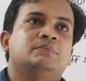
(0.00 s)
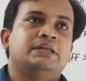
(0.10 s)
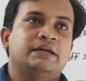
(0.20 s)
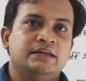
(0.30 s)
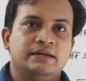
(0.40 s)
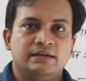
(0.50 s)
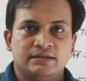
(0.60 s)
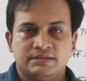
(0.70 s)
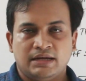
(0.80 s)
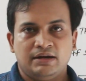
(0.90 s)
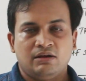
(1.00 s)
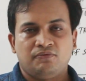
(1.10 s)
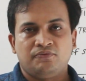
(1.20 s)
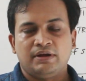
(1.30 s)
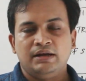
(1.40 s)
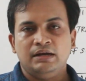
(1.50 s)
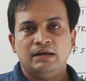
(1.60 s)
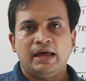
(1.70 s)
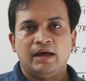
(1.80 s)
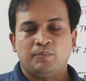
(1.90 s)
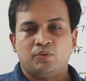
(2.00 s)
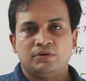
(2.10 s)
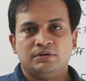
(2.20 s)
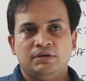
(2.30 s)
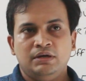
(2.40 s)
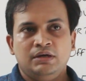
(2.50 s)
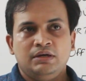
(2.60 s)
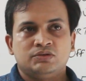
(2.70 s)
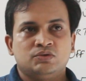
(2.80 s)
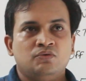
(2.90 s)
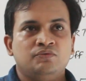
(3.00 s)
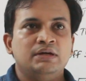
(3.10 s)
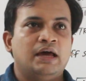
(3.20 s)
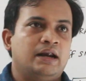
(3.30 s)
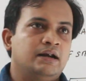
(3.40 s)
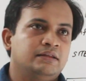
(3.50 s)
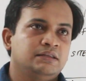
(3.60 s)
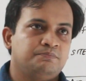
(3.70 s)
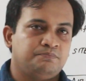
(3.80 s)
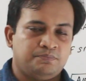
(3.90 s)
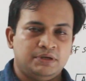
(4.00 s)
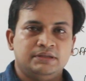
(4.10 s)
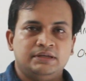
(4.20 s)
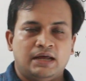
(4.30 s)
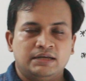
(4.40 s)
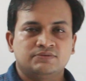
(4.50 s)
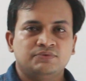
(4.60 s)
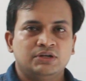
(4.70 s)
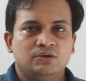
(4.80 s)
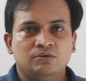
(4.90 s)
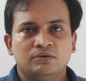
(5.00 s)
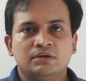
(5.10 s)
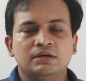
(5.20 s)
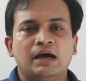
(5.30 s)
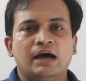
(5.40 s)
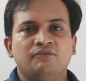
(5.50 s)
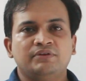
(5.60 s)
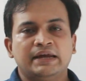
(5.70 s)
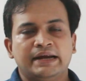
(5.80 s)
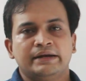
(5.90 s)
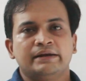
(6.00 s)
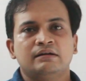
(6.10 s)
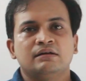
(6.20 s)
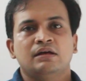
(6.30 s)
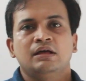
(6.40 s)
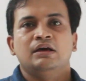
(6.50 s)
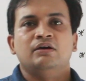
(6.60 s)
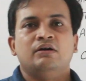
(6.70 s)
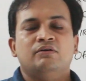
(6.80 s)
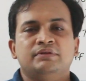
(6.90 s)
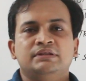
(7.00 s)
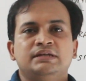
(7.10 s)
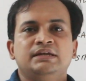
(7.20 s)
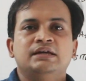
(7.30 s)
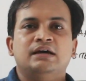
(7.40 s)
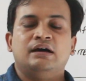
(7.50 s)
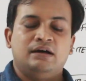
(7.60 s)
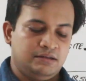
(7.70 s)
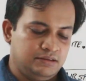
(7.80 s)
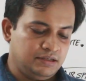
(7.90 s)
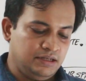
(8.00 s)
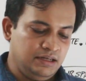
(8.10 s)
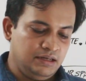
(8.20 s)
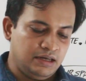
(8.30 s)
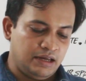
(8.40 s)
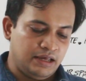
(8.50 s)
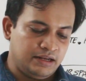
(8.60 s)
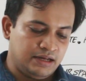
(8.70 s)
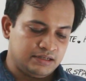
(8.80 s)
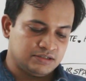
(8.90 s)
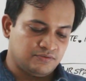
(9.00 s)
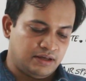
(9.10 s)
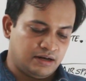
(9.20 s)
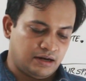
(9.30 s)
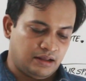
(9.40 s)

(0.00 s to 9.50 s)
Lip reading: technical side of an airport. So we had in the last video we ended with the three areas where